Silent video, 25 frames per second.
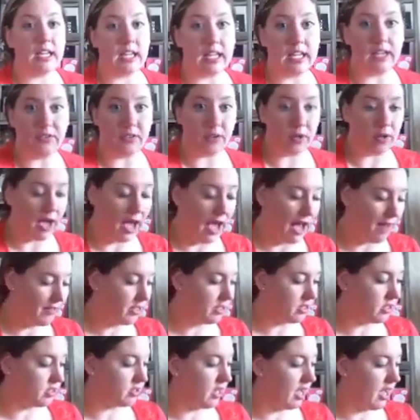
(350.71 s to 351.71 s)
if you
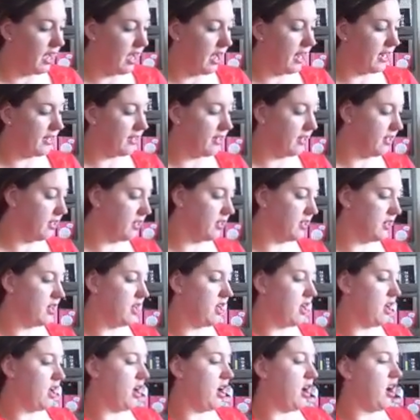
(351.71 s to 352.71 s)
haven't tried
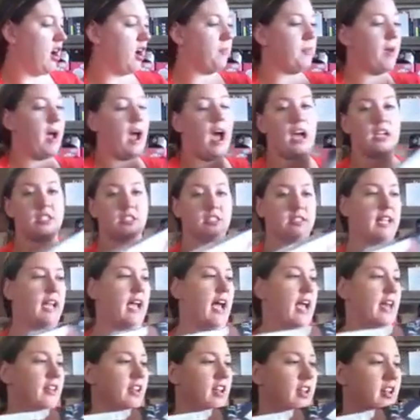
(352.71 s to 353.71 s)
our Posh
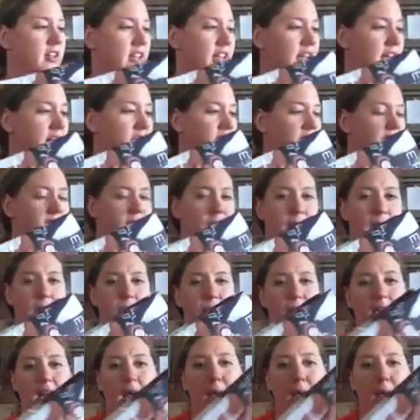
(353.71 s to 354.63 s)
catalog yet, we got paper